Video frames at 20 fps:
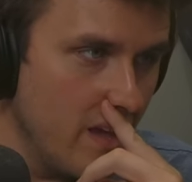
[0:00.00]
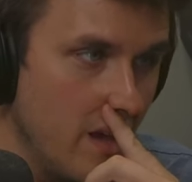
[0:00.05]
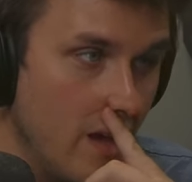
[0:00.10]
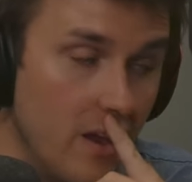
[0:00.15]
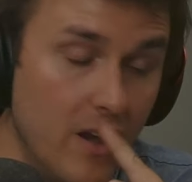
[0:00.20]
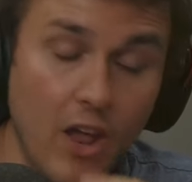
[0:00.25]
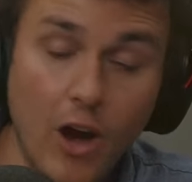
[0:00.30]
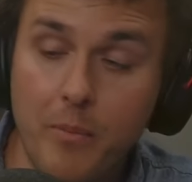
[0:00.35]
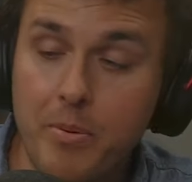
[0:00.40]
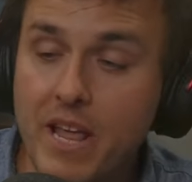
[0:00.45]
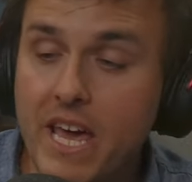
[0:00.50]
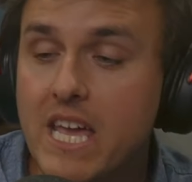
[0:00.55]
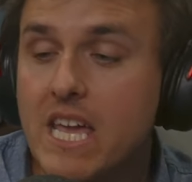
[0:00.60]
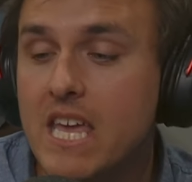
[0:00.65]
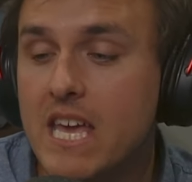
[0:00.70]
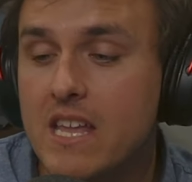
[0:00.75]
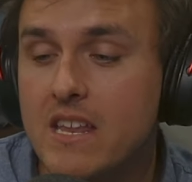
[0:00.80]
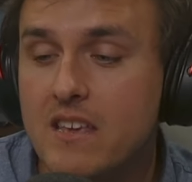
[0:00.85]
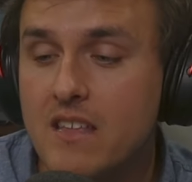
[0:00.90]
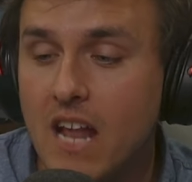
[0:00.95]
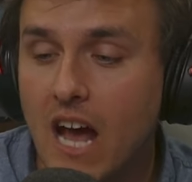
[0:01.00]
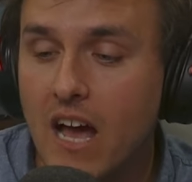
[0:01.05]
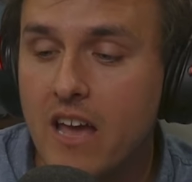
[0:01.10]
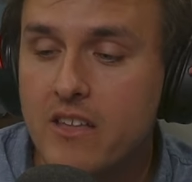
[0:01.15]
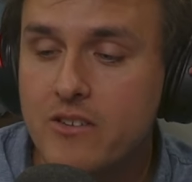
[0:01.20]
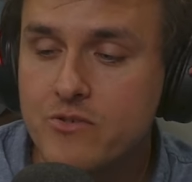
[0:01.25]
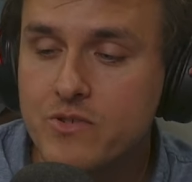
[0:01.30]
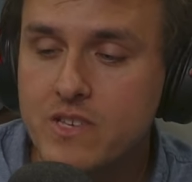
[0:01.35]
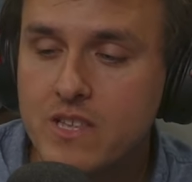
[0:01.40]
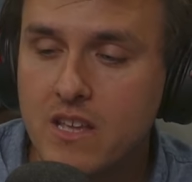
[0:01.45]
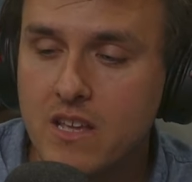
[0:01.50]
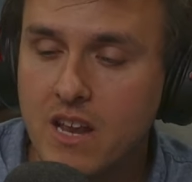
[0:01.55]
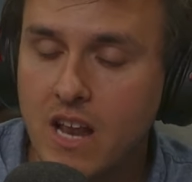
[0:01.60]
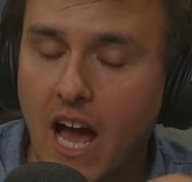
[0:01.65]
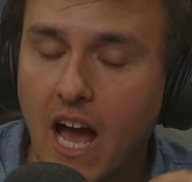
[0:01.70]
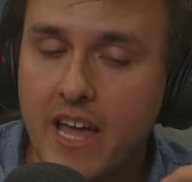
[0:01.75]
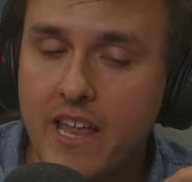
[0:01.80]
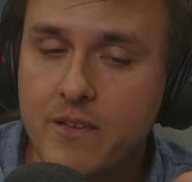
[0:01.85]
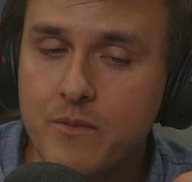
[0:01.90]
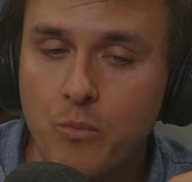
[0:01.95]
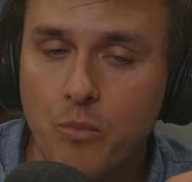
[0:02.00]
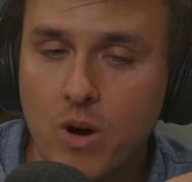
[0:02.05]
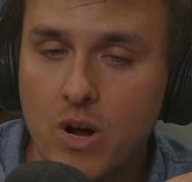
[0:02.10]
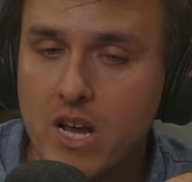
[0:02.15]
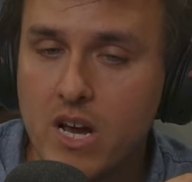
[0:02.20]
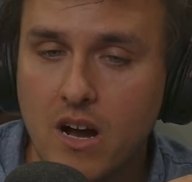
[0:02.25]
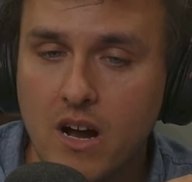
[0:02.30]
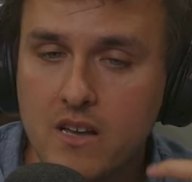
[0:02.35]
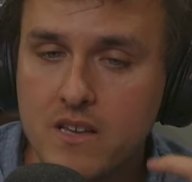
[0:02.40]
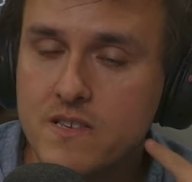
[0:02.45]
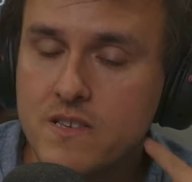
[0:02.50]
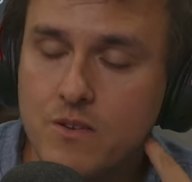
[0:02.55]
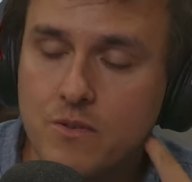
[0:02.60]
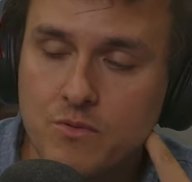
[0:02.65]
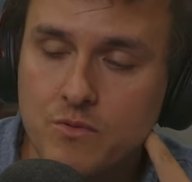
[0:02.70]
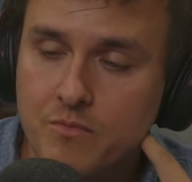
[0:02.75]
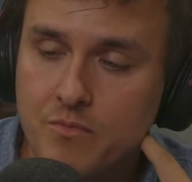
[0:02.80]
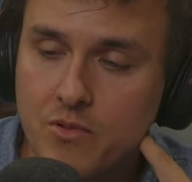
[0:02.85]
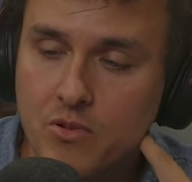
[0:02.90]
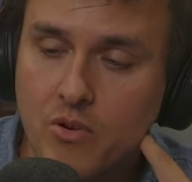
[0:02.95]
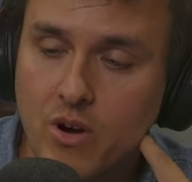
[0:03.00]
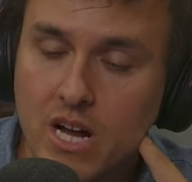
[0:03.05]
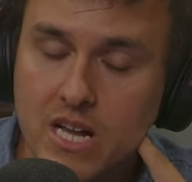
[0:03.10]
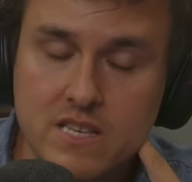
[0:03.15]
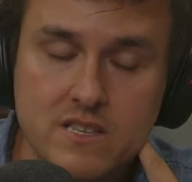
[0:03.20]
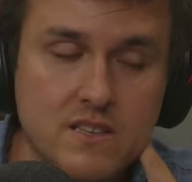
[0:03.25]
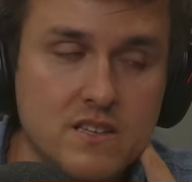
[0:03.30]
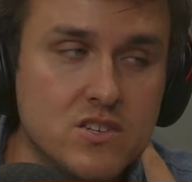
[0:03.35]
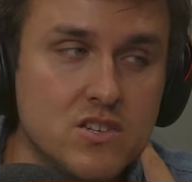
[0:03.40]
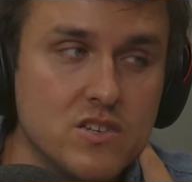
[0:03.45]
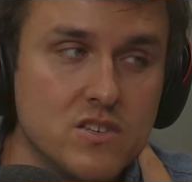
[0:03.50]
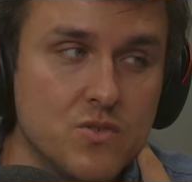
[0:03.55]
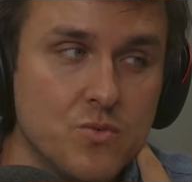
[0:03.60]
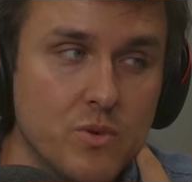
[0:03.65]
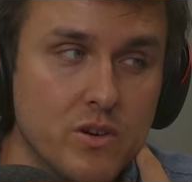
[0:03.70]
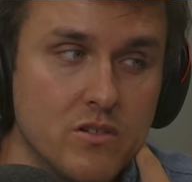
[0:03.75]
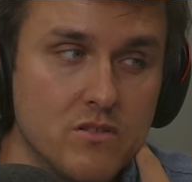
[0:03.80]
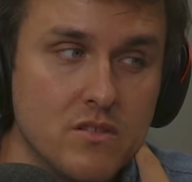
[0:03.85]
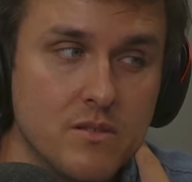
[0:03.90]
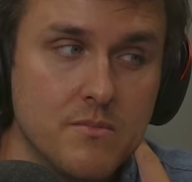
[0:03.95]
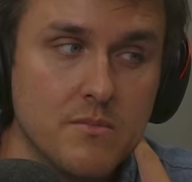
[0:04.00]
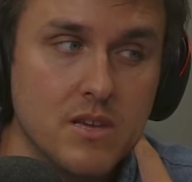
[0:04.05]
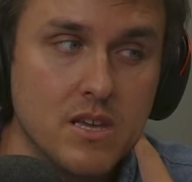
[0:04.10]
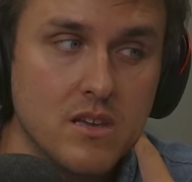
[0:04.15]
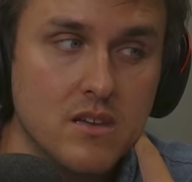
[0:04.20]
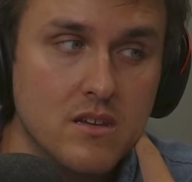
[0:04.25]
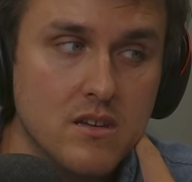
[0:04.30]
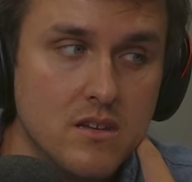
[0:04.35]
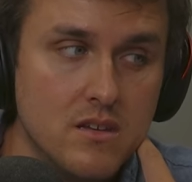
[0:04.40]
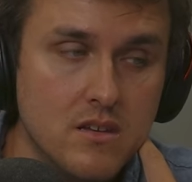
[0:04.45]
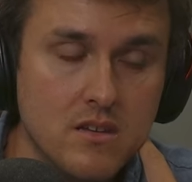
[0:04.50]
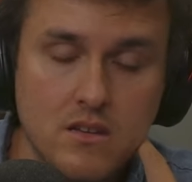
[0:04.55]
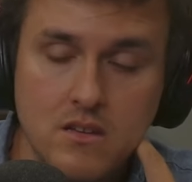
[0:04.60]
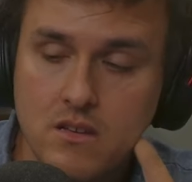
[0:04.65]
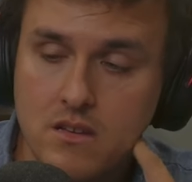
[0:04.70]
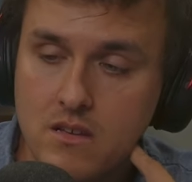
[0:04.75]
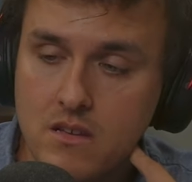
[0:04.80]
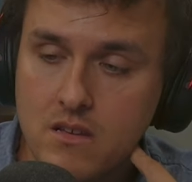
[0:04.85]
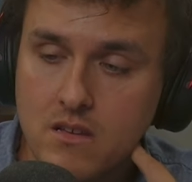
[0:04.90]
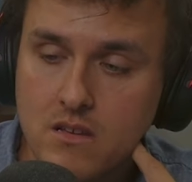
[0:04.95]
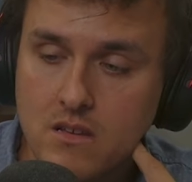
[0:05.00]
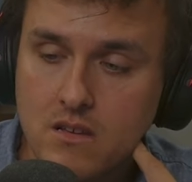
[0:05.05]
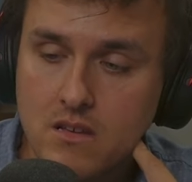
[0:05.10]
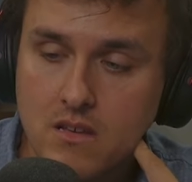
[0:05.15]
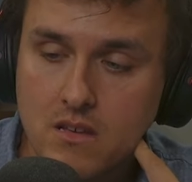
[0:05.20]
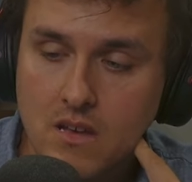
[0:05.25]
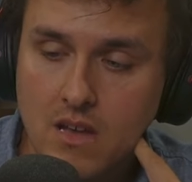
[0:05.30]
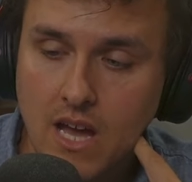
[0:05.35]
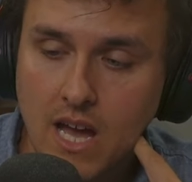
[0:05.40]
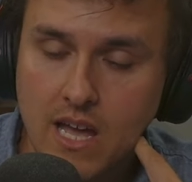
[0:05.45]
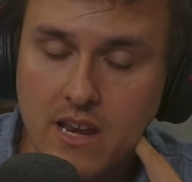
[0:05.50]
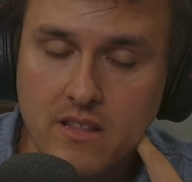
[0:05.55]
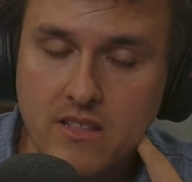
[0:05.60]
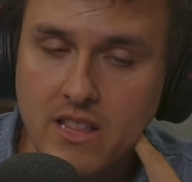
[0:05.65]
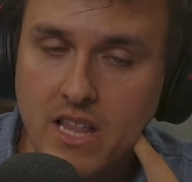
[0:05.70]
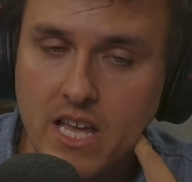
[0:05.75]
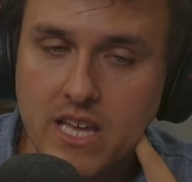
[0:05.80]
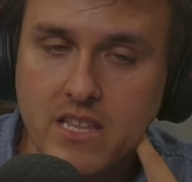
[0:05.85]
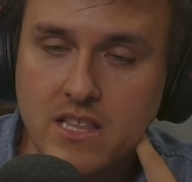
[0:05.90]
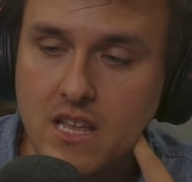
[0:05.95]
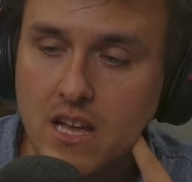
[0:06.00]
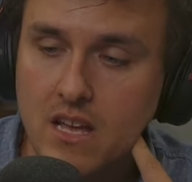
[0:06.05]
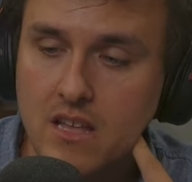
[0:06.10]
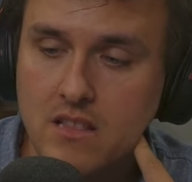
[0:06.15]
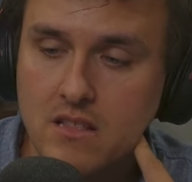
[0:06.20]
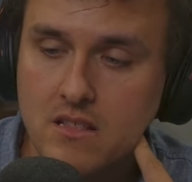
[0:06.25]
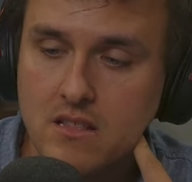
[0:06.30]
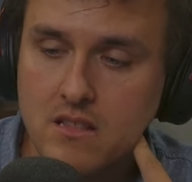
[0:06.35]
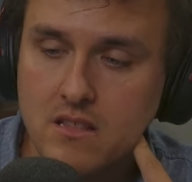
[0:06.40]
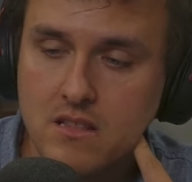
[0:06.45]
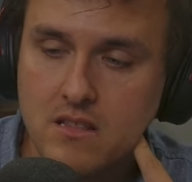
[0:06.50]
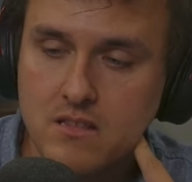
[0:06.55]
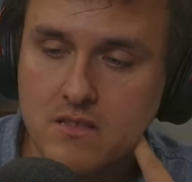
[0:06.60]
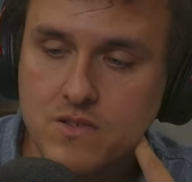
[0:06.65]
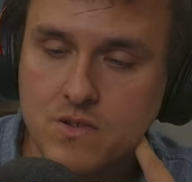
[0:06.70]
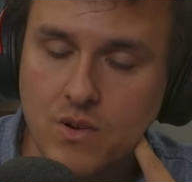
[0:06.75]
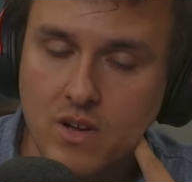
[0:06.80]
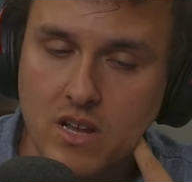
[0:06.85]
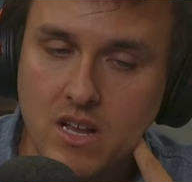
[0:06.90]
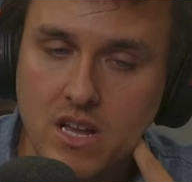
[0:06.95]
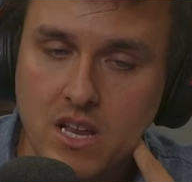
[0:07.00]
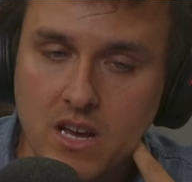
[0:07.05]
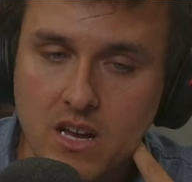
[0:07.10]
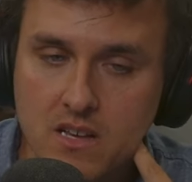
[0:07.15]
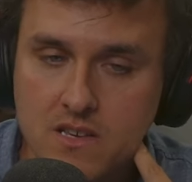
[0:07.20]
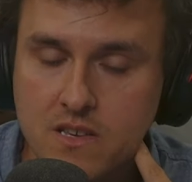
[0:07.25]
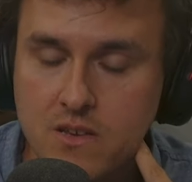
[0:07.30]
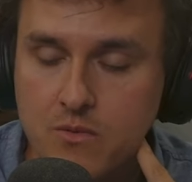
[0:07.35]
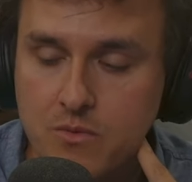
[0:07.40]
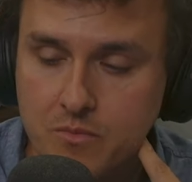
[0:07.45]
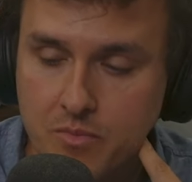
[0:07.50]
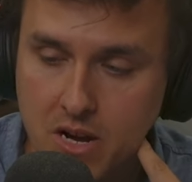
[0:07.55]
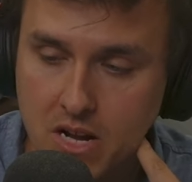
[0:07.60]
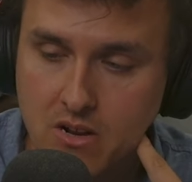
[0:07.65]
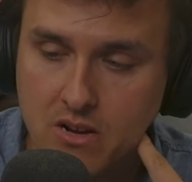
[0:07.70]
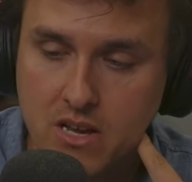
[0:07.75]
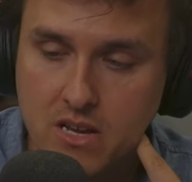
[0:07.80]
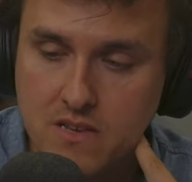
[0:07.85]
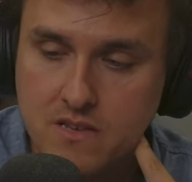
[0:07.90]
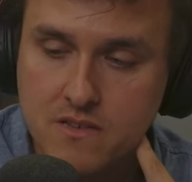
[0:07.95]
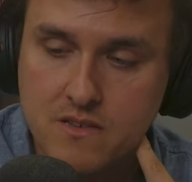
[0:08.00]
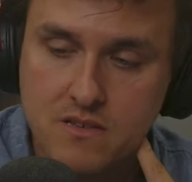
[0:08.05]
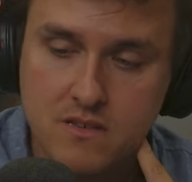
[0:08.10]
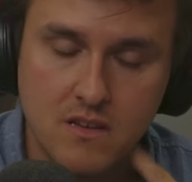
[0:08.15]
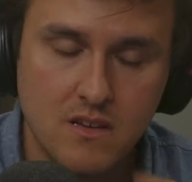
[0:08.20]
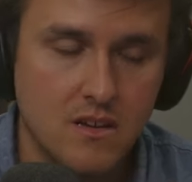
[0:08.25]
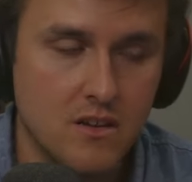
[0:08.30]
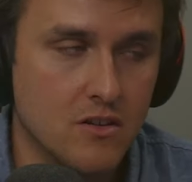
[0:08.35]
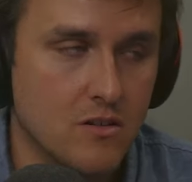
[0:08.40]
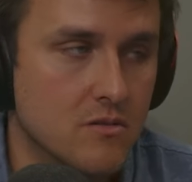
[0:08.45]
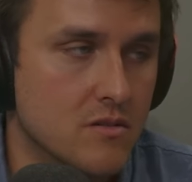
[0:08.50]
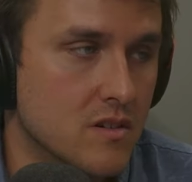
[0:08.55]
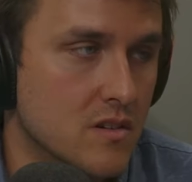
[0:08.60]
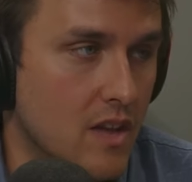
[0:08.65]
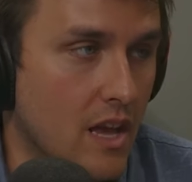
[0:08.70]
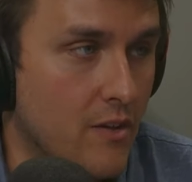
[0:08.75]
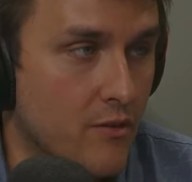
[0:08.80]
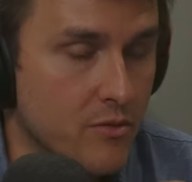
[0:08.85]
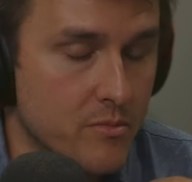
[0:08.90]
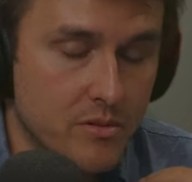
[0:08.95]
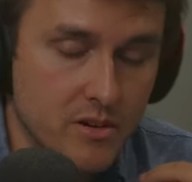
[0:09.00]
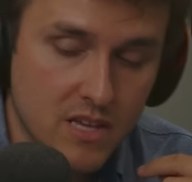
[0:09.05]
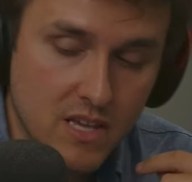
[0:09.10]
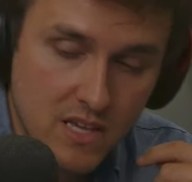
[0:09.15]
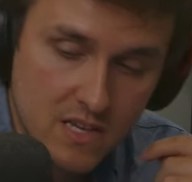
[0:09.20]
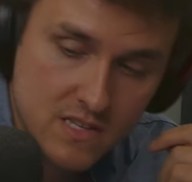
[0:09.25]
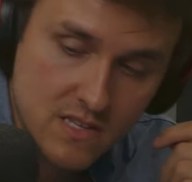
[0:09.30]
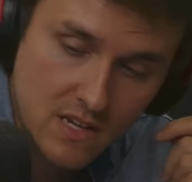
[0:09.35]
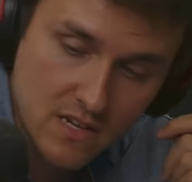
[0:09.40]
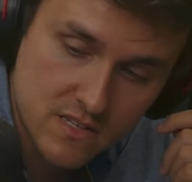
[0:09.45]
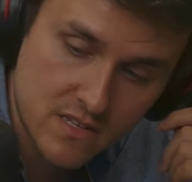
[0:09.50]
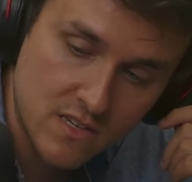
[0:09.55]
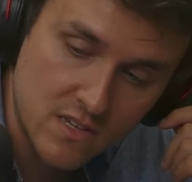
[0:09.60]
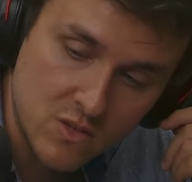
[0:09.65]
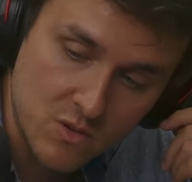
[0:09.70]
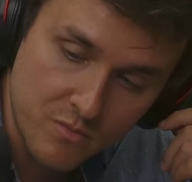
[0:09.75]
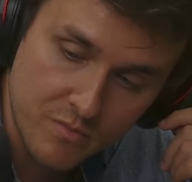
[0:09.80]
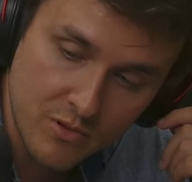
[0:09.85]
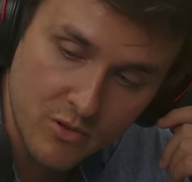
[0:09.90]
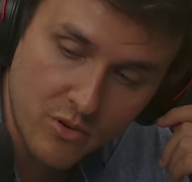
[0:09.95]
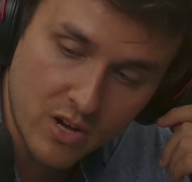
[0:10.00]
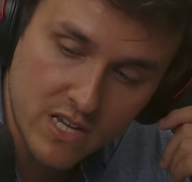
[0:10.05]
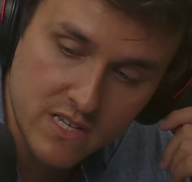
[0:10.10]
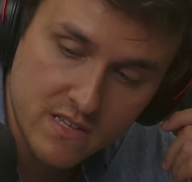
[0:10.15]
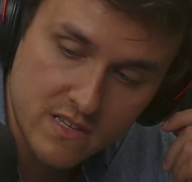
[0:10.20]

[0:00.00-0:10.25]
No, but I get it. I understand. I didn't want a husky with blue eyes. That shit's weird to me. I don't like that. So I got a husky with brown eyes. Everybody gets Huskies with blue eyes.